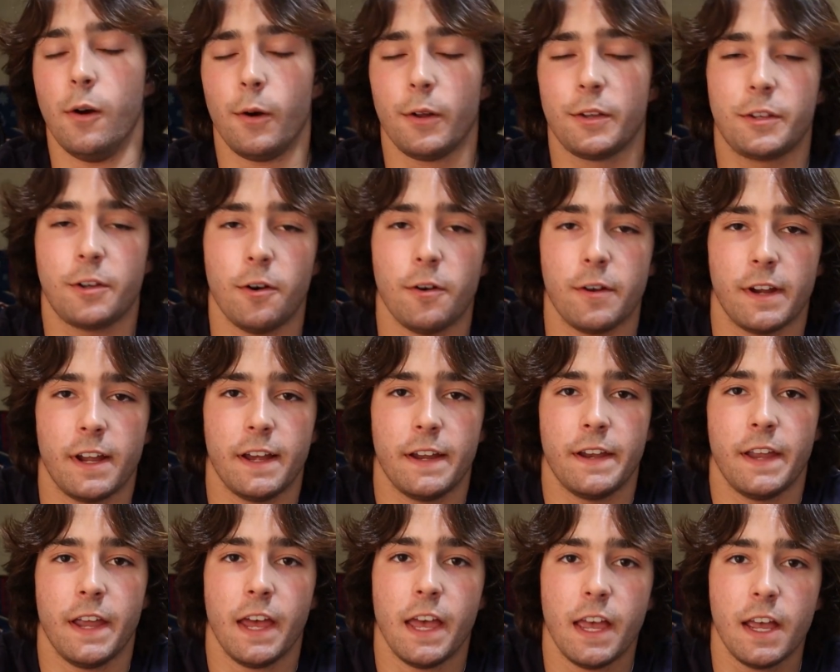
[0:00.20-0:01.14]
What's going
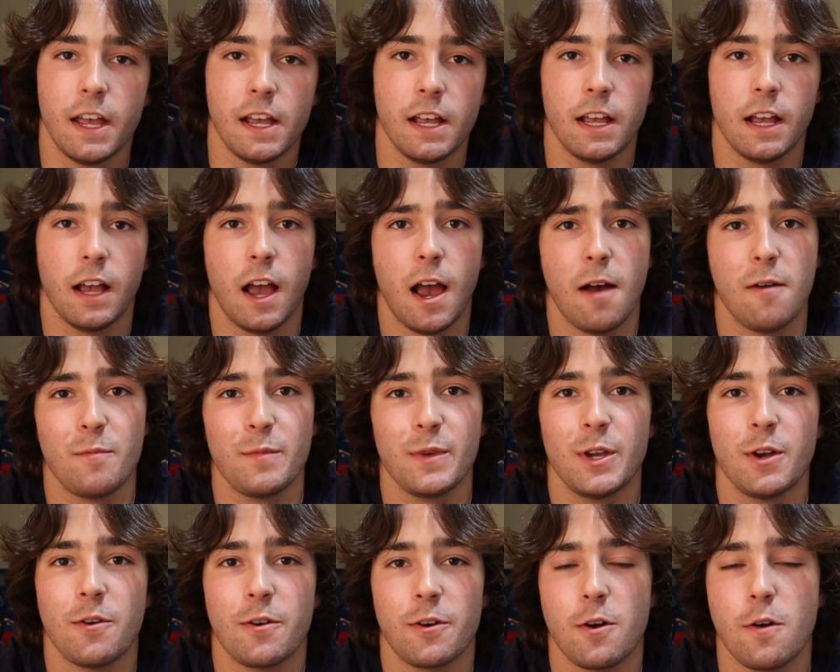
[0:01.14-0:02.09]
on? I'm gonna be
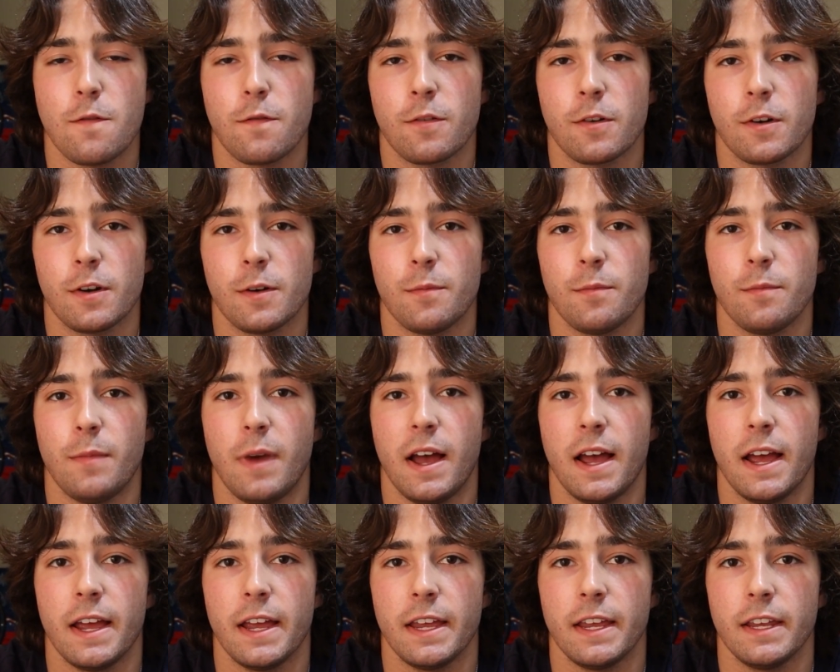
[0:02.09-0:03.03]
going over
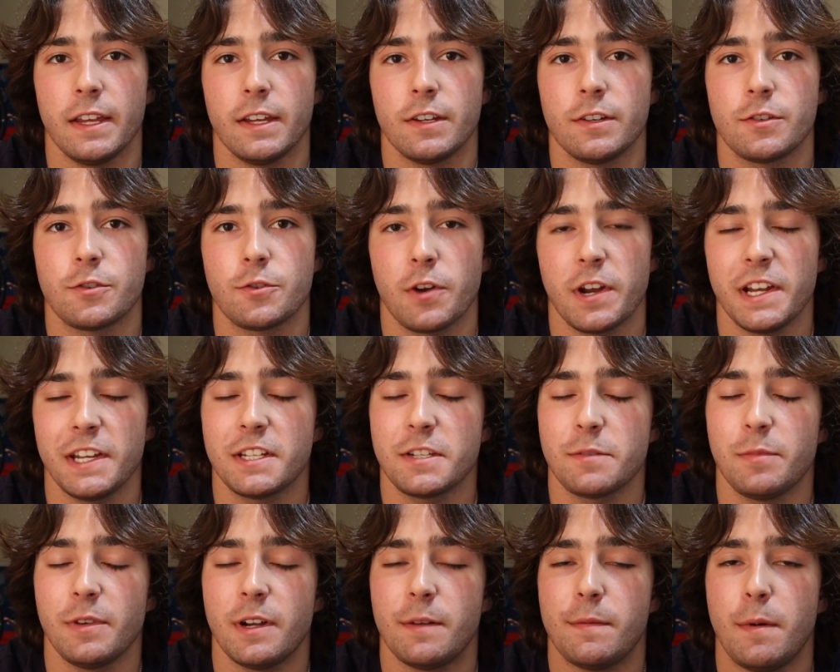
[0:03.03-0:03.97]
my training
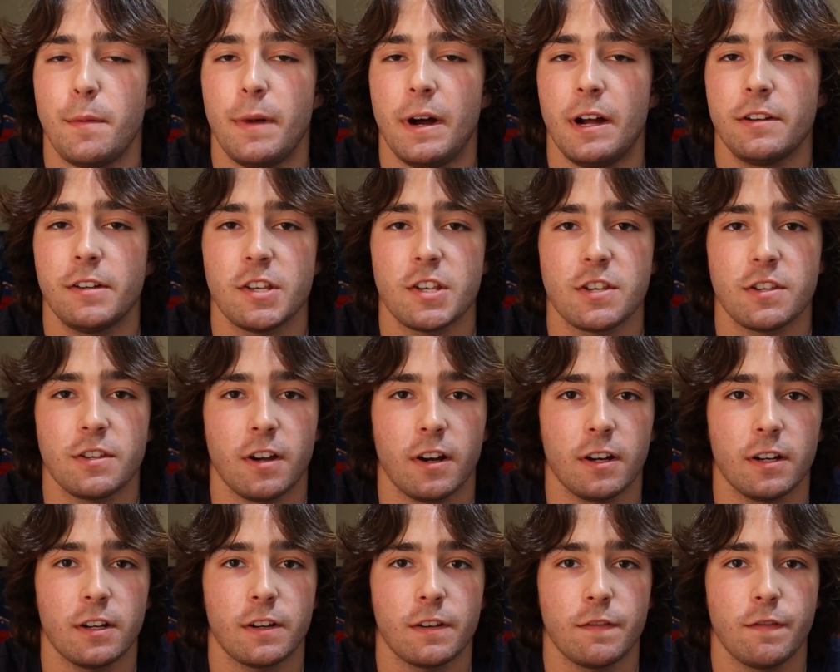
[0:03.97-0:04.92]
split I'm about to
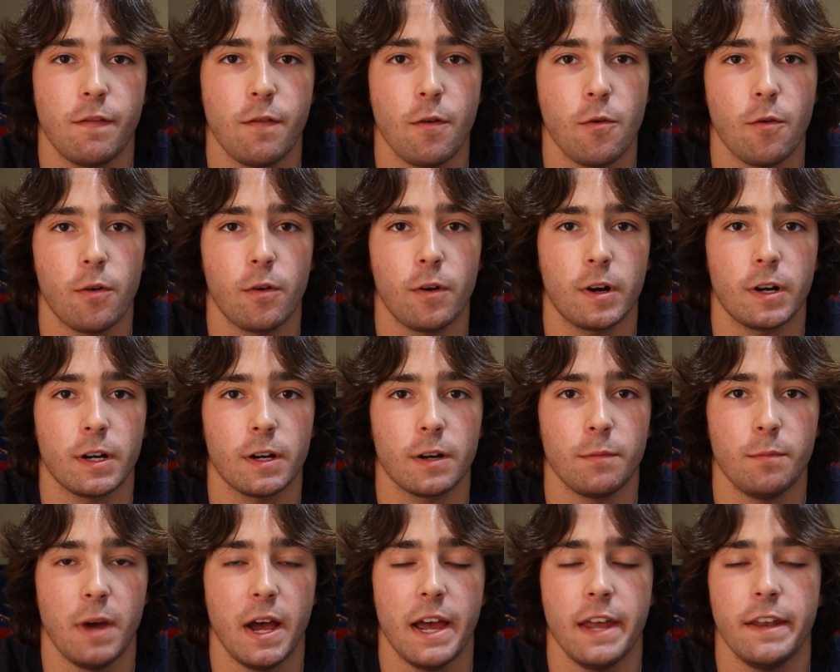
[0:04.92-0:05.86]
start for
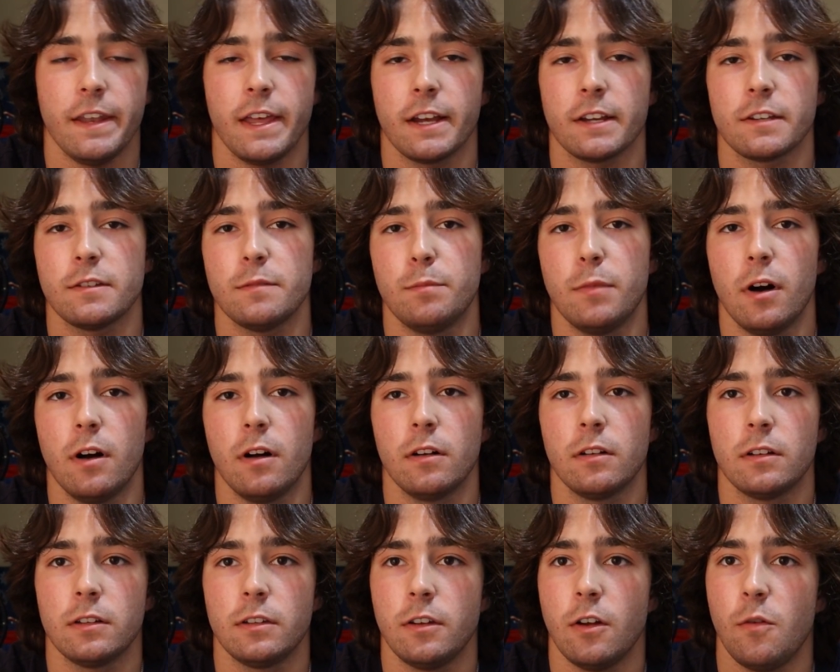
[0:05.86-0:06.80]
my next
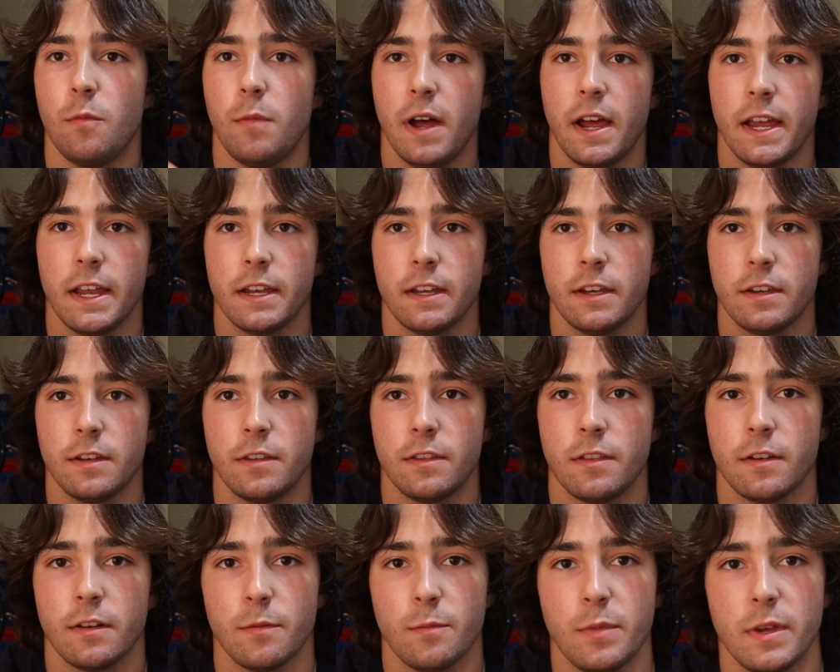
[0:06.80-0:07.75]
bulk. Don't mind
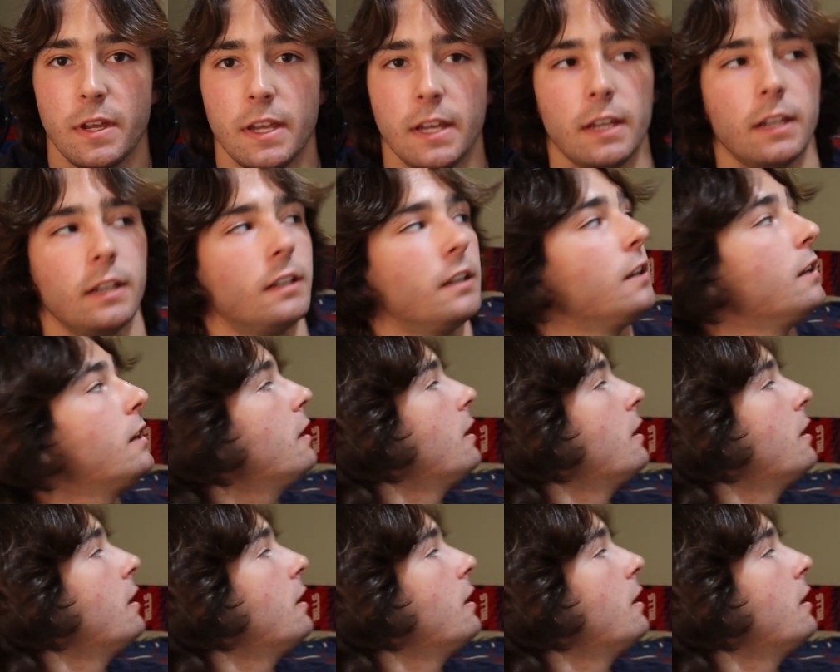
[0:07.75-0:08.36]
there being